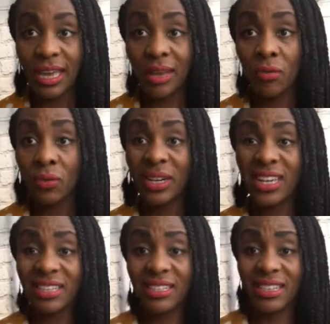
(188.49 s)
And what
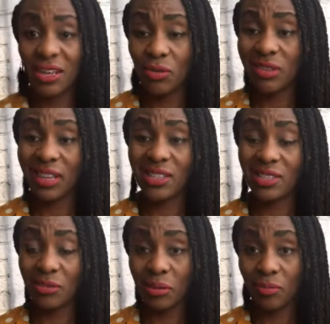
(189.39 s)
is it that you'd like
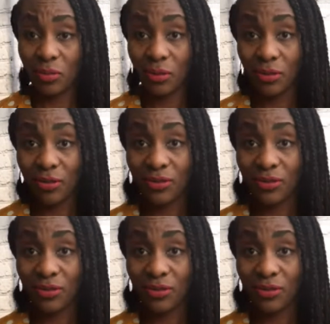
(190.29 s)
to improve?